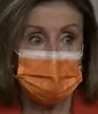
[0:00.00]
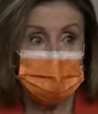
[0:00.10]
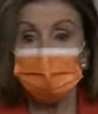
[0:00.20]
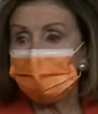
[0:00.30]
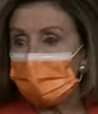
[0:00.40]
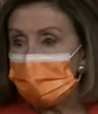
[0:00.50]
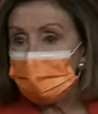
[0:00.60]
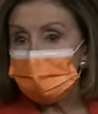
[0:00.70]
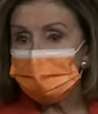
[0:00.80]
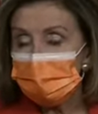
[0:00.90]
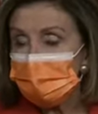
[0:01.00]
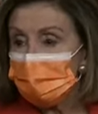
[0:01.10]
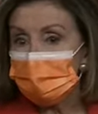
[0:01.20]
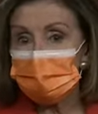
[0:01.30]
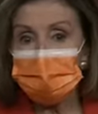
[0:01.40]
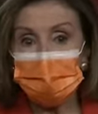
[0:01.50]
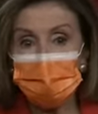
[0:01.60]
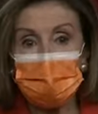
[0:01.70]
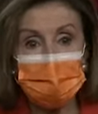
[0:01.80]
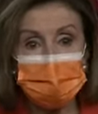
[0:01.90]
year and a half, say, that he was in
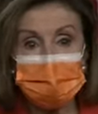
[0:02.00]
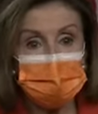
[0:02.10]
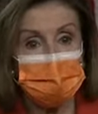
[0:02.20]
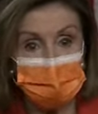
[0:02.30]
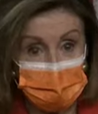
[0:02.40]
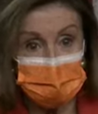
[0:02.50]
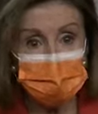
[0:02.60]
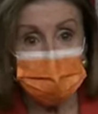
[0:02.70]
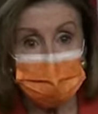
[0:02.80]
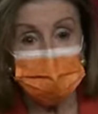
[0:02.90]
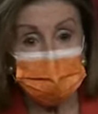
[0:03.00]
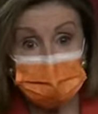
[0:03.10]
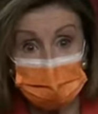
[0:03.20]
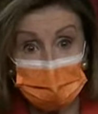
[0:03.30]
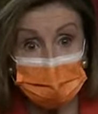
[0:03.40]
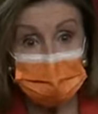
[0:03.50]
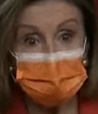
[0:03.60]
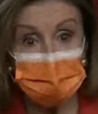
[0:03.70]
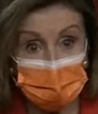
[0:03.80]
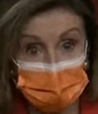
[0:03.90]
office, that infrastructure was not
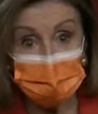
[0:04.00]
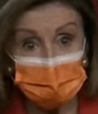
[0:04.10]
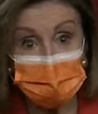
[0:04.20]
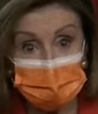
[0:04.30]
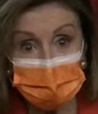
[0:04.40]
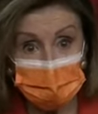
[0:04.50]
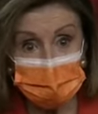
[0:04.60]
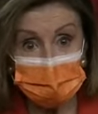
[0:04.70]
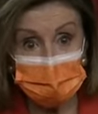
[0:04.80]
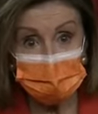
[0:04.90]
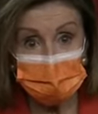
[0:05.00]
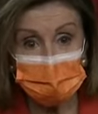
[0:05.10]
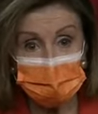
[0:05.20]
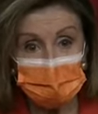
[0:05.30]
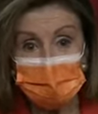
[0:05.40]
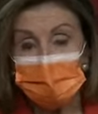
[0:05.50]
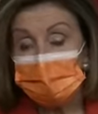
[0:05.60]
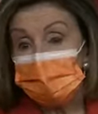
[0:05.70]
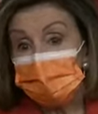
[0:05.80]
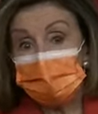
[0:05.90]
a part of the conversation.
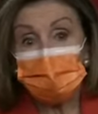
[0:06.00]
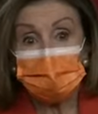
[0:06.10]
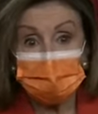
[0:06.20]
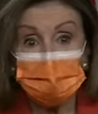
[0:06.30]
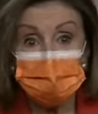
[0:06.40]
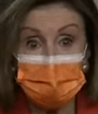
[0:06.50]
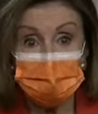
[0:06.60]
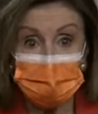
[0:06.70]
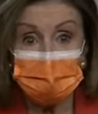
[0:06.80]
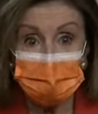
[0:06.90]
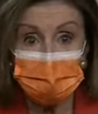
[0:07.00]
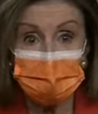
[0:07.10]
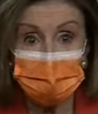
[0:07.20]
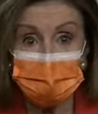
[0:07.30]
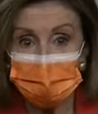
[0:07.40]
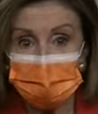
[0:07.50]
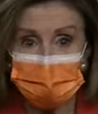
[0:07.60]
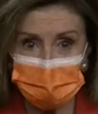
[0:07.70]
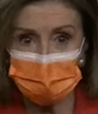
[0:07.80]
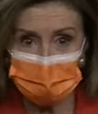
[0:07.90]
It's just when it came time to pay for it that he
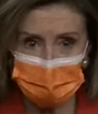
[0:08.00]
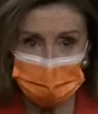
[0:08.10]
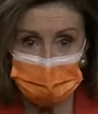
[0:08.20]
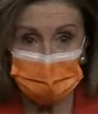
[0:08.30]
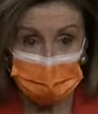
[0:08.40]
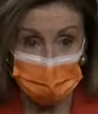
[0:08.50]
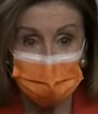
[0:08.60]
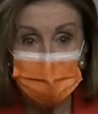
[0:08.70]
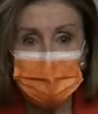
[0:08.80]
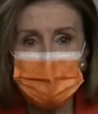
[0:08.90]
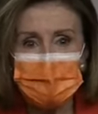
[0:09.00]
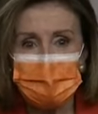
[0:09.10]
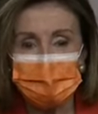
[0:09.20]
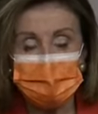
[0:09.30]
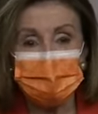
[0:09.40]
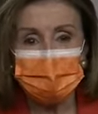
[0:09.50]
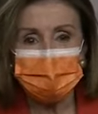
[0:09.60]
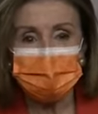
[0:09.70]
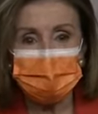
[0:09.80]
stormed out the door. But